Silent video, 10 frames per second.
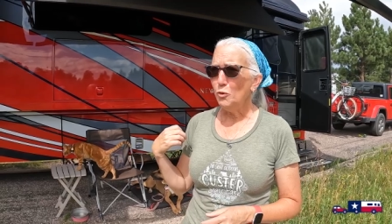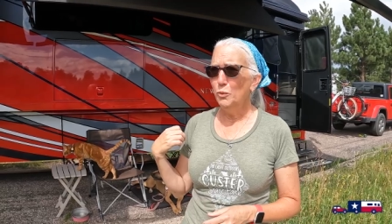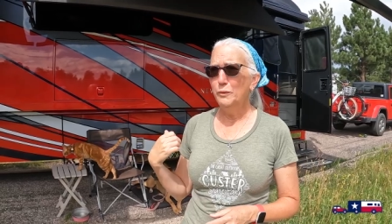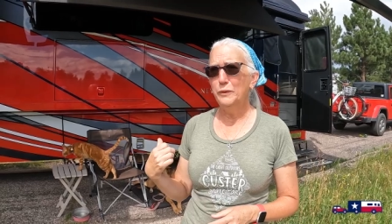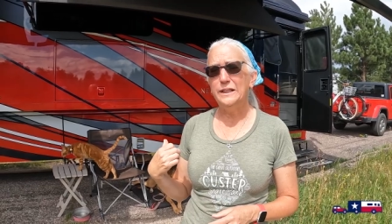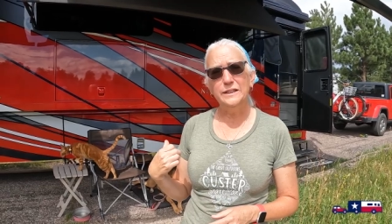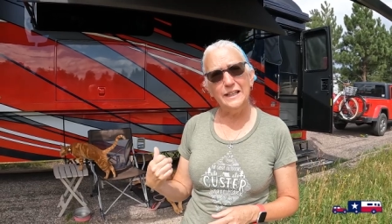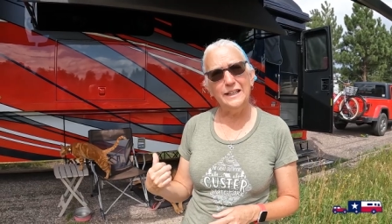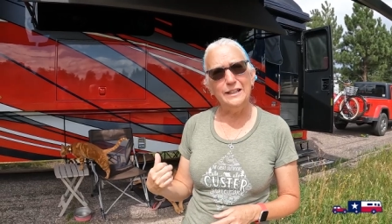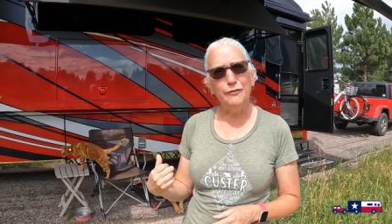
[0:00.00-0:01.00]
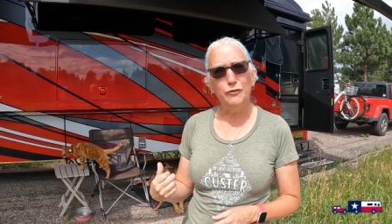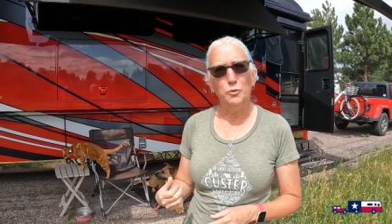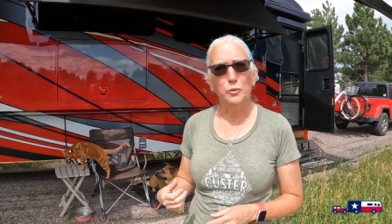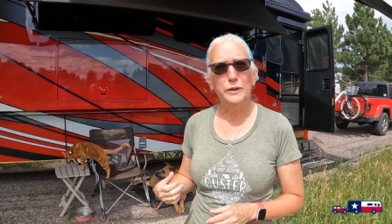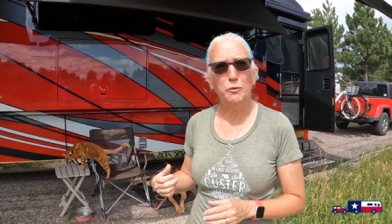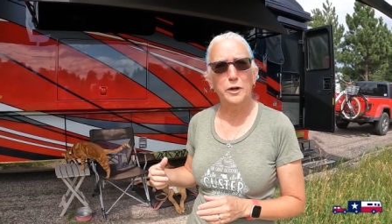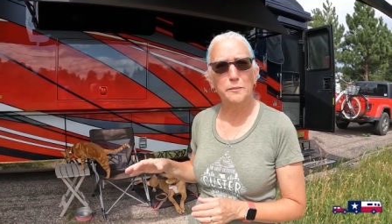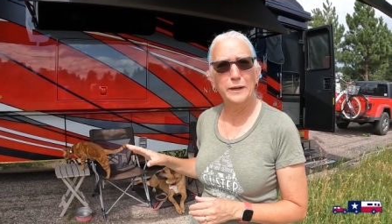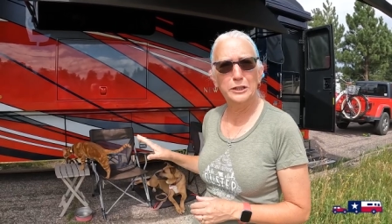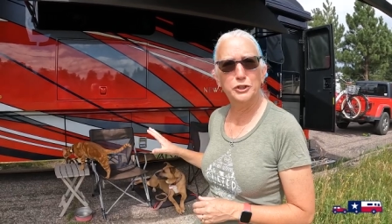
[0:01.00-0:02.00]
when we leave, we want to
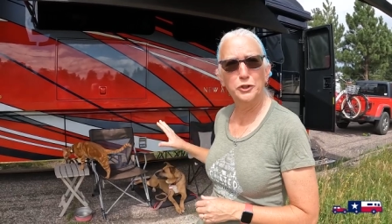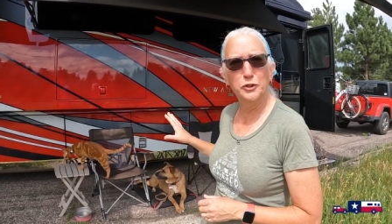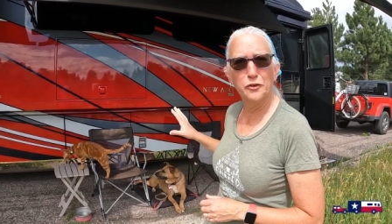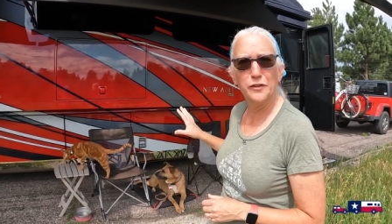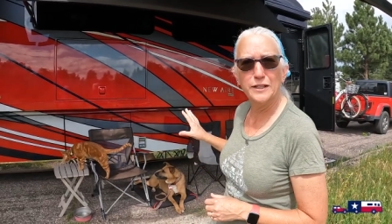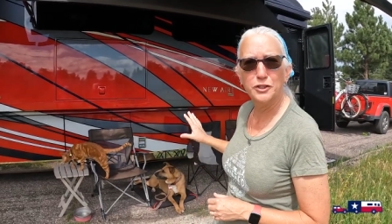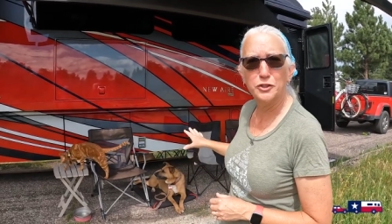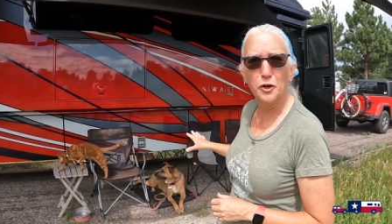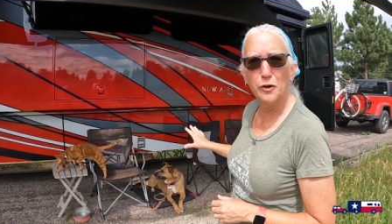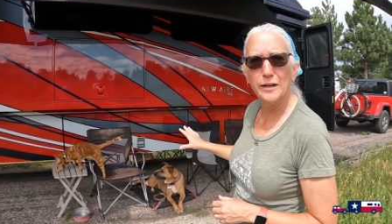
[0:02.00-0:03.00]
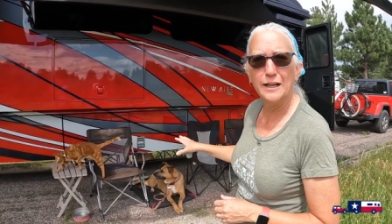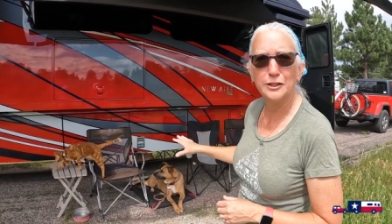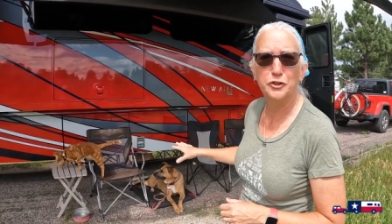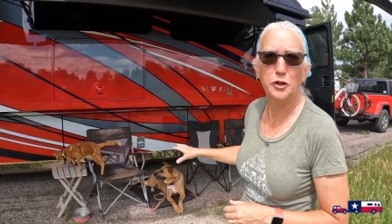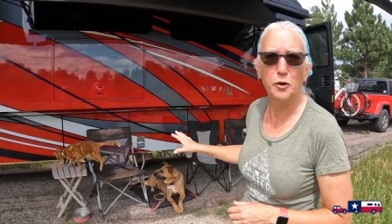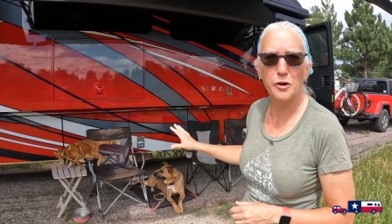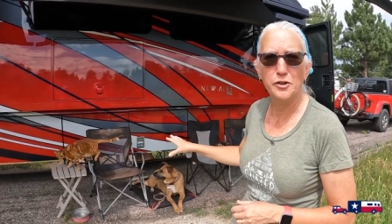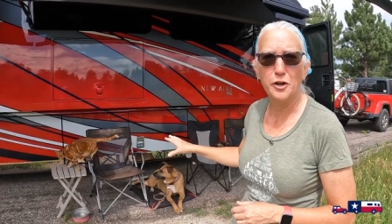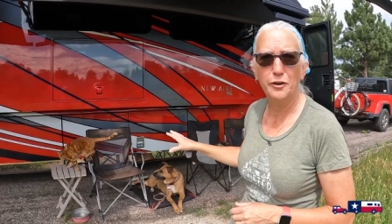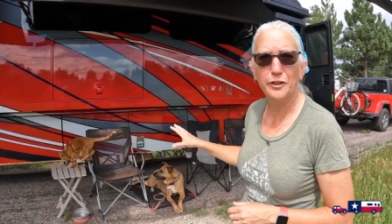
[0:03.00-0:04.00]
make sure that Star and Astro, our
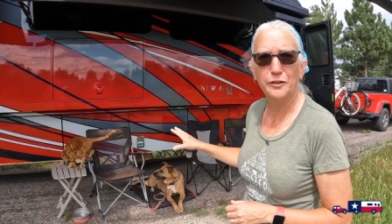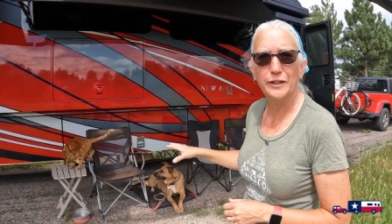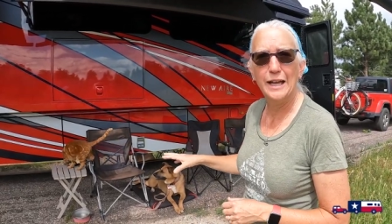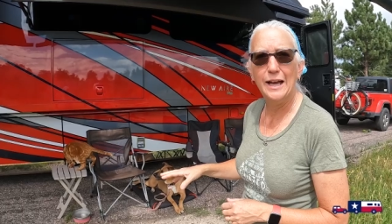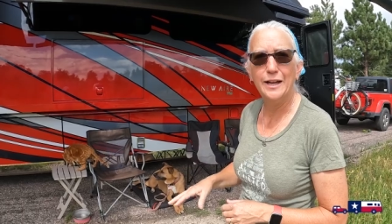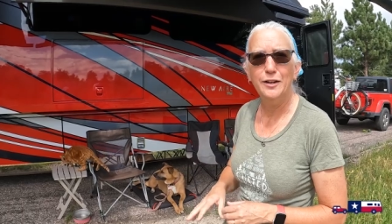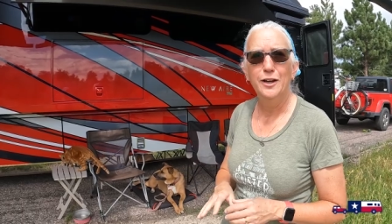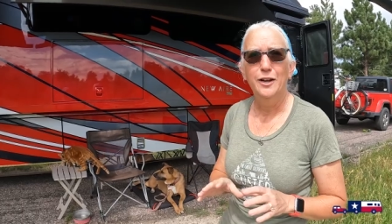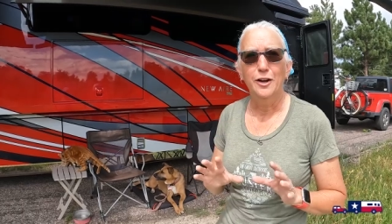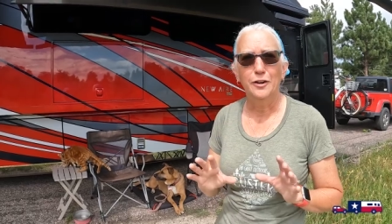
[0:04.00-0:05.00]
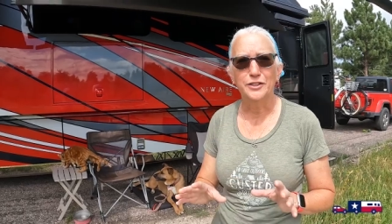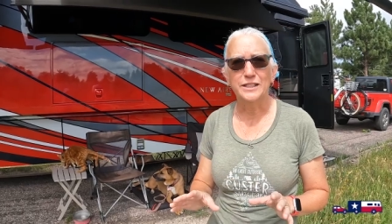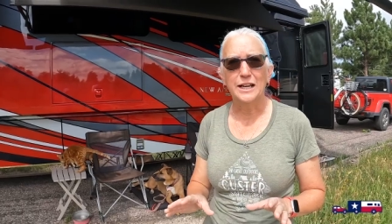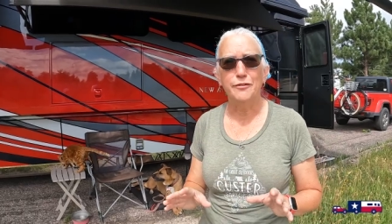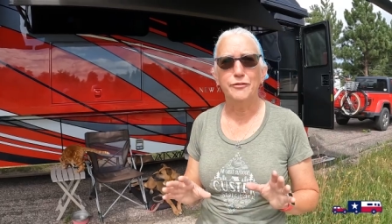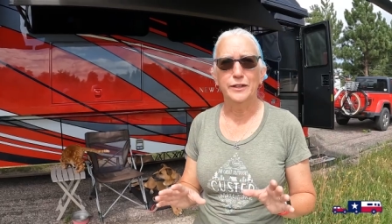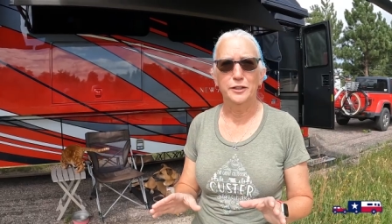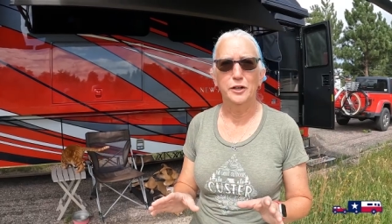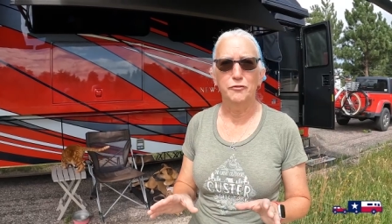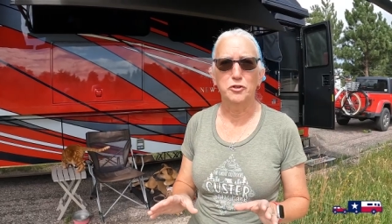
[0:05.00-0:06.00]
dog and our cat, are safe and
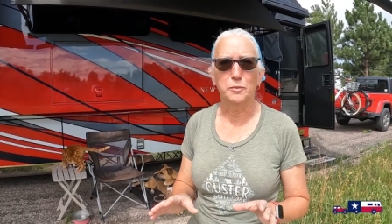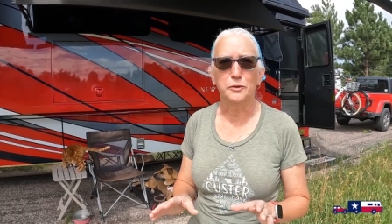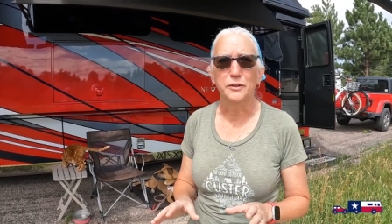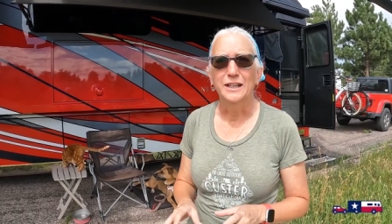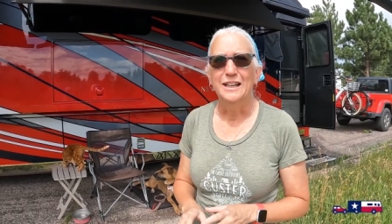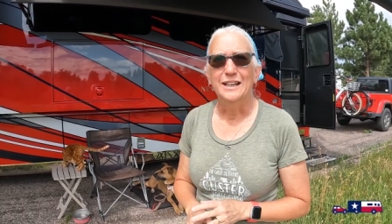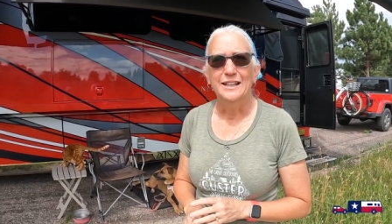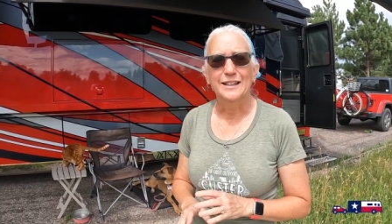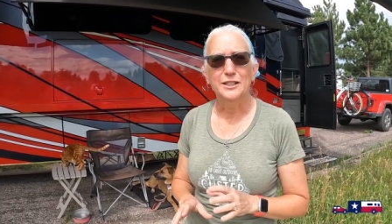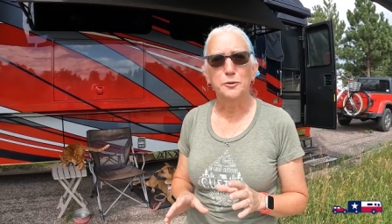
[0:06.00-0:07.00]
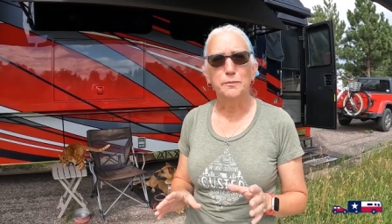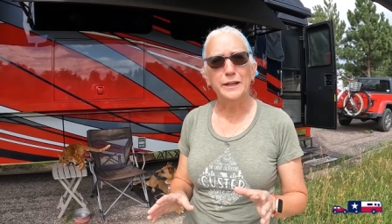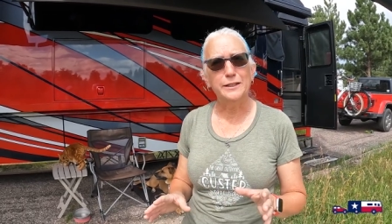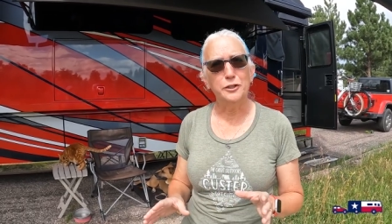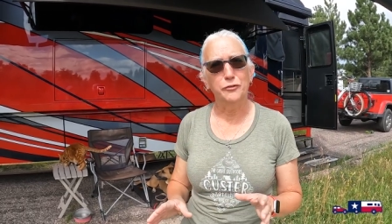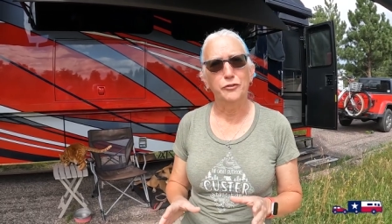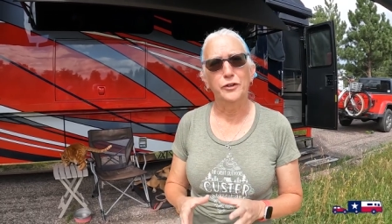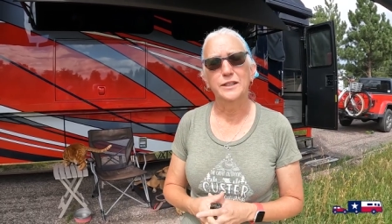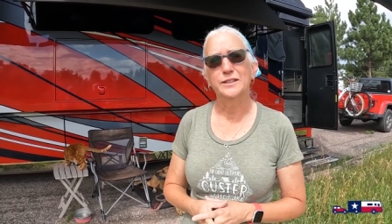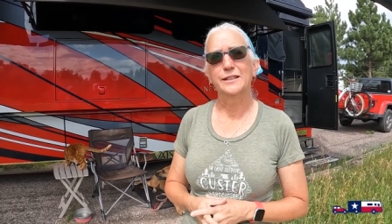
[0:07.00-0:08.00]
comfortable. And that's a big deal for
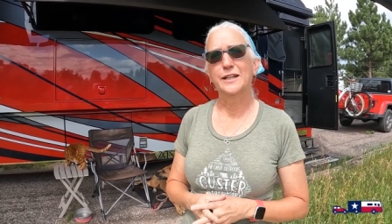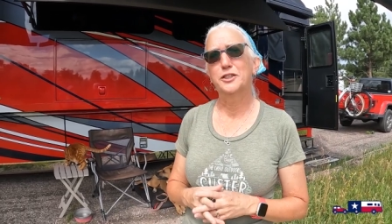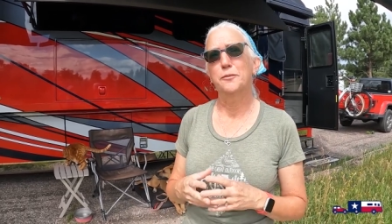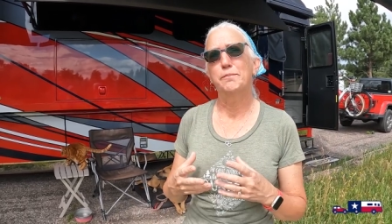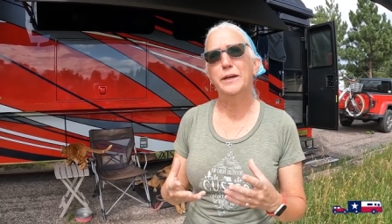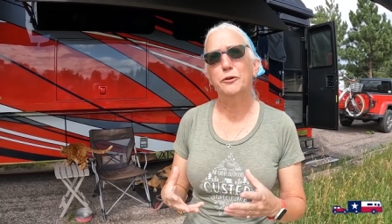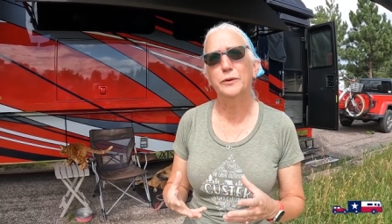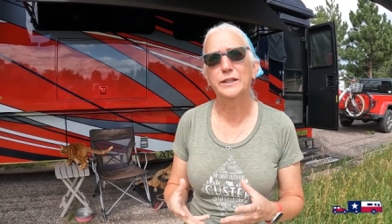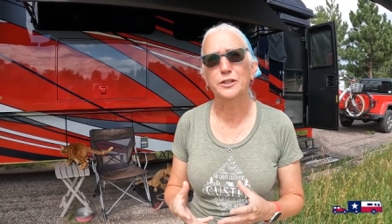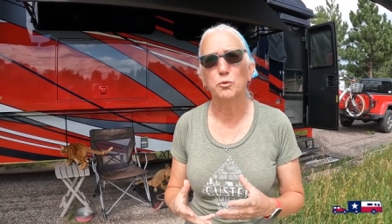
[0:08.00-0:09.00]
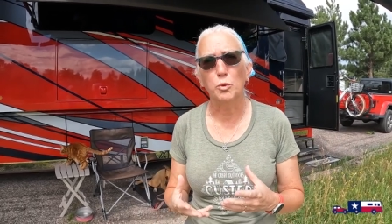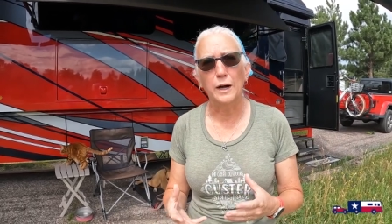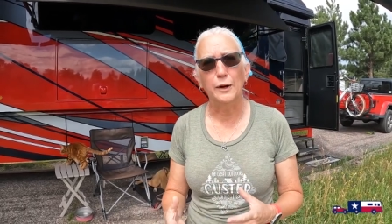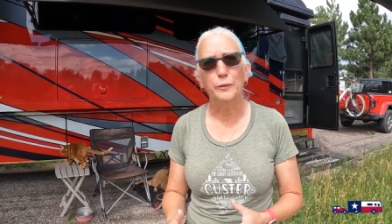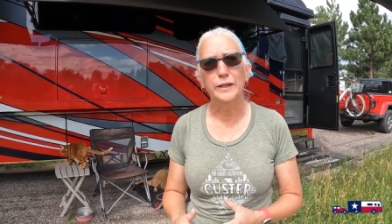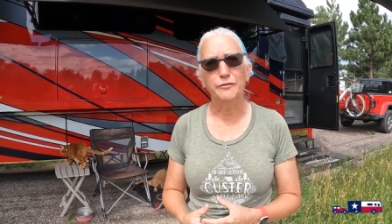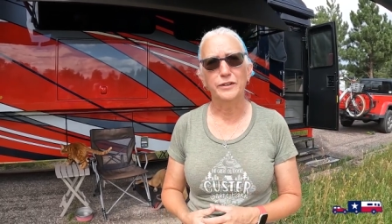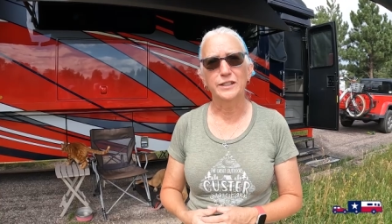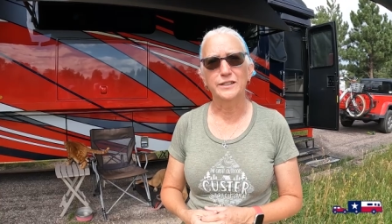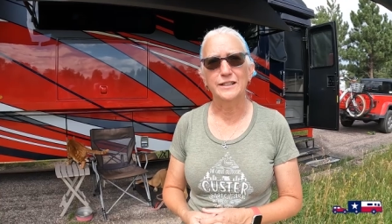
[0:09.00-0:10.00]
us, and that's a big reason why we
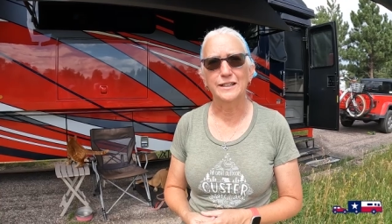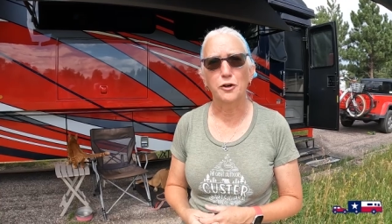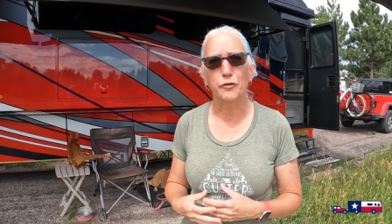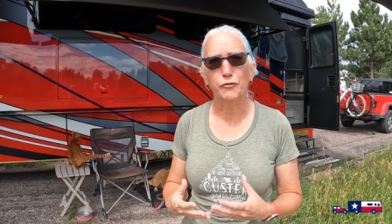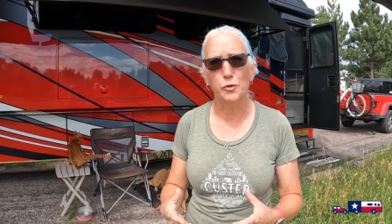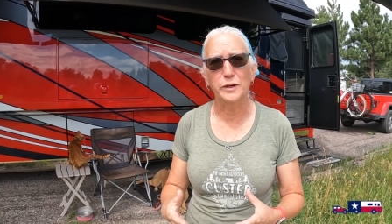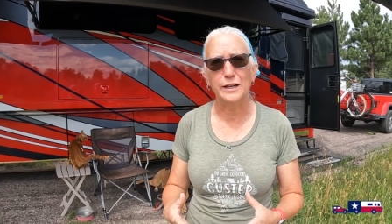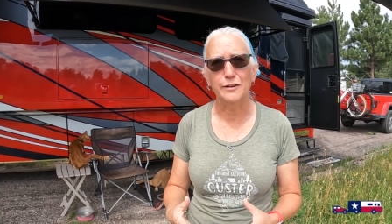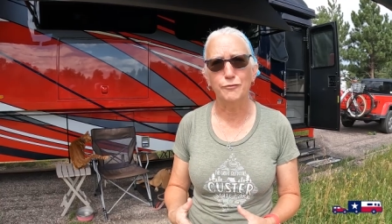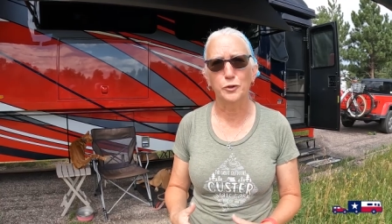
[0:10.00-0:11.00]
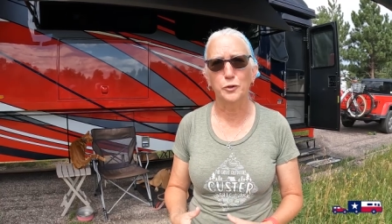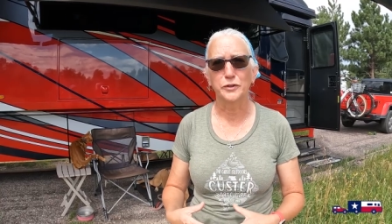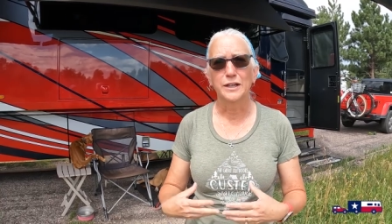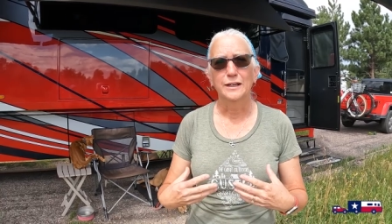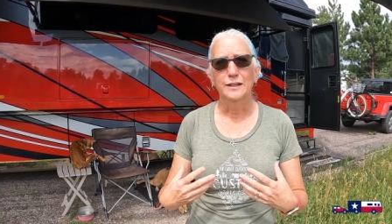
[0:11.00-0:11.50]
invested in our 48 volt